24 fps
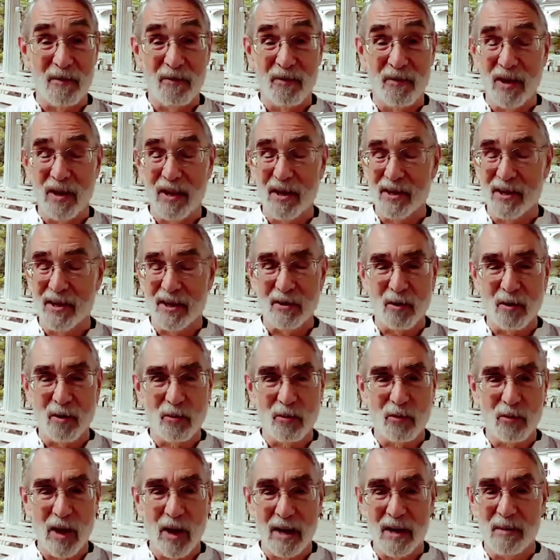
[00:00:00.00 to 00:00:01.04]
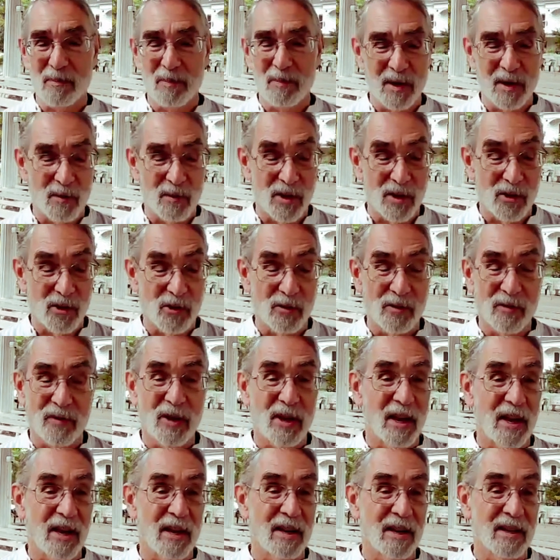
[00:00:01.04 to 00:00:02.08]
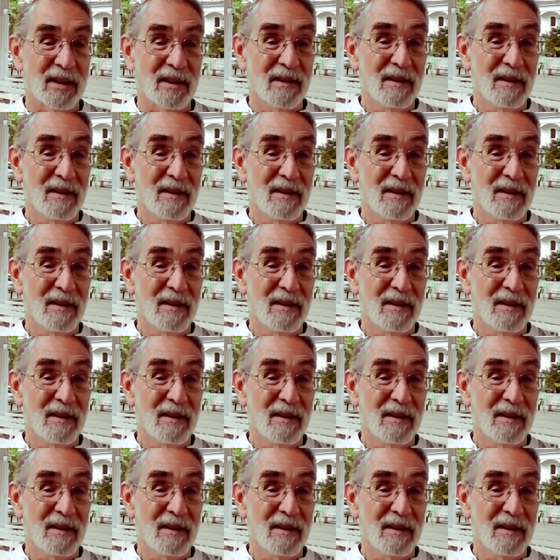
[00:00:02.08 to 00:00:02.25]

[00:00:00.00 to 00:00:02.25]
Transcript: It is incredibly rejuvenating,